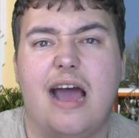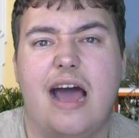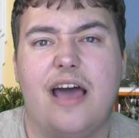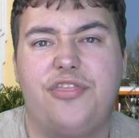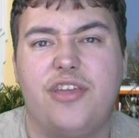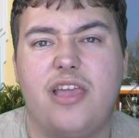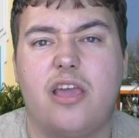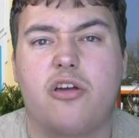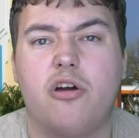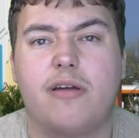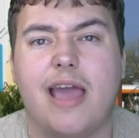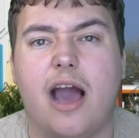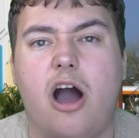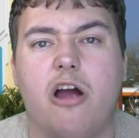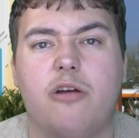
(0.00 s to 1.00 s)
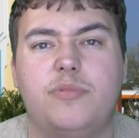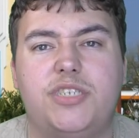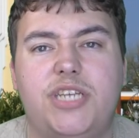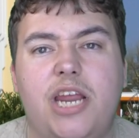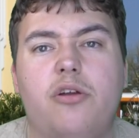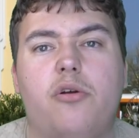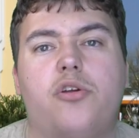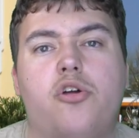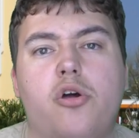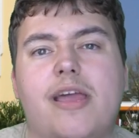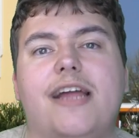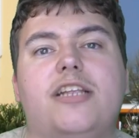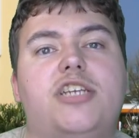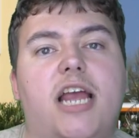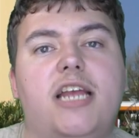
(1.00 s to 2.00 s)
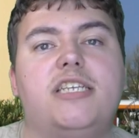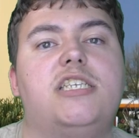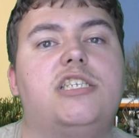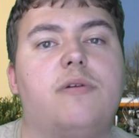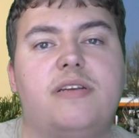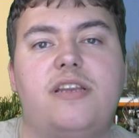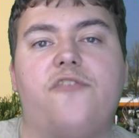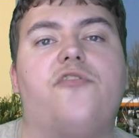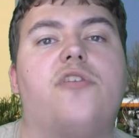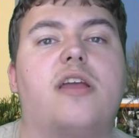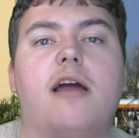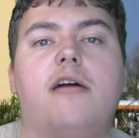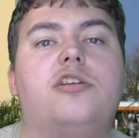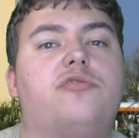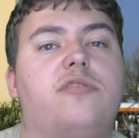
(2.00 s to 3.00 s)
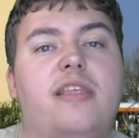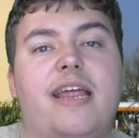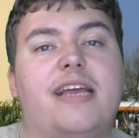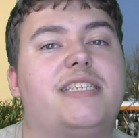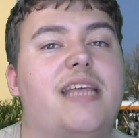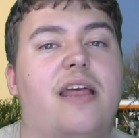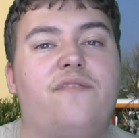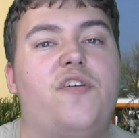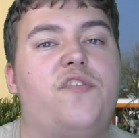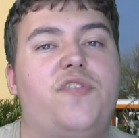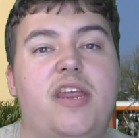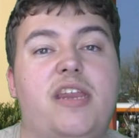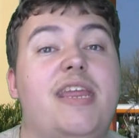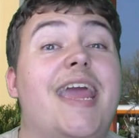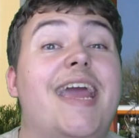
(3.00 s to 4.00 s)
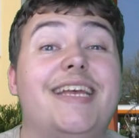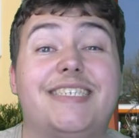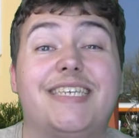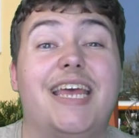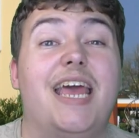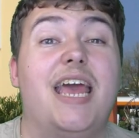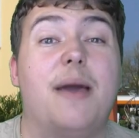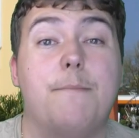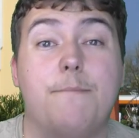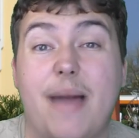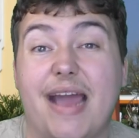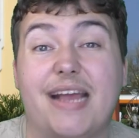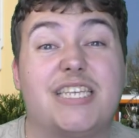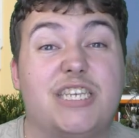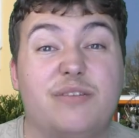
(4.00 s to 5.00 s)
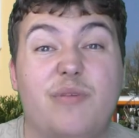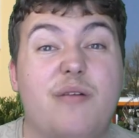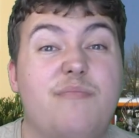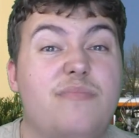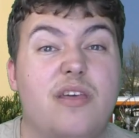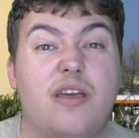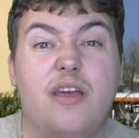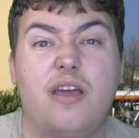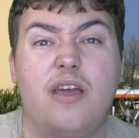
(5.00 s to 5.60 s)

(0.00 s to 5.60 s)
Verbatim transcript: I think it could get RMC'd or it could get changed into a different coaster in the next 10, 15 years, maximum.